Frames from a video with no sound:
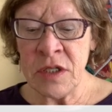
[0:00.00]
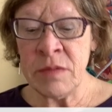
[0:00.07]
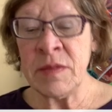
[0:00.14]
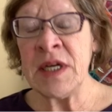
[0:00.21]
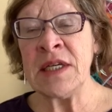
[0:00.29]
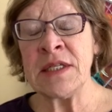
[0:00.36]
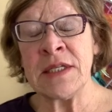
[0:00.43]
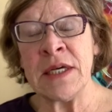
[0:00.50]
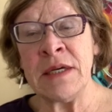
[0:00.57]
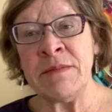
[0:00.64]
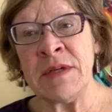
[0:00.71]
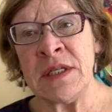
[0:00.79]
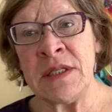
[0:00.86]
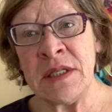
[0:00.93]
my
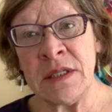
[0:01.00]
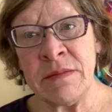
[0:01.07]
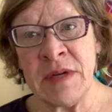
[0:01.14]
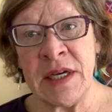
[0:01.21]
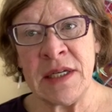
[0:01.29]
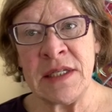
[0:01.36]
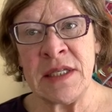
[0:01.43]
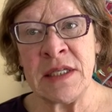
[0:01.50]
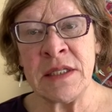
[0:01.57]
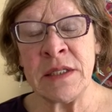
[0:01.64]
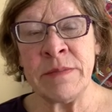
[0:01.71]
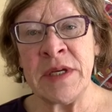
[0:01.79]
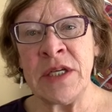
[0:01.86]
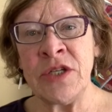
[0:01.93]
excitement and my
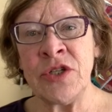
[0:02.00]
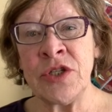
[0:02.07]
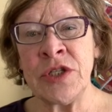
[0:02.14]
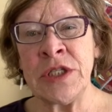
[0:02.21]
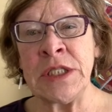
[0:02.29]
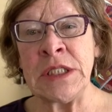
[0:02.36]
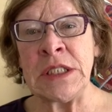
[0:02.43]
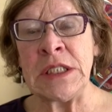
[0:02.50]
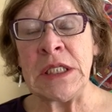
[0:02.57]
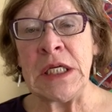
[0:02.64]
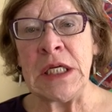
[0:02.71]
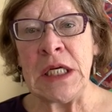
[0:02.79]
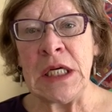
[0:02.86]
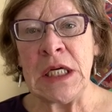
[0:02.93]
anticipation
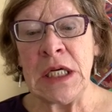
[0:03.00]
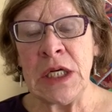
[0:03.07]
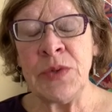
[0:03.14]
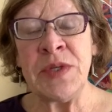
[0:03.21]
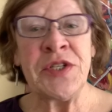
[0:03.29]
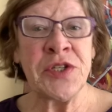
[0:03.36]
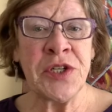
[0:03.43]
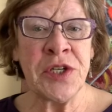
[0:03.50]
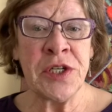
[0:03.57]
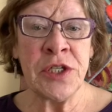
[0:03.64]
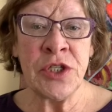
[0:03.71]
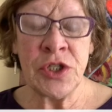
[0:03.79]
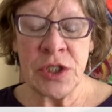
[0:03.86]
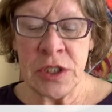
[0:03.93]

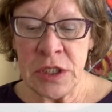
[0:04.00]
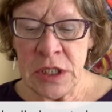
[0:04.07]
resurged,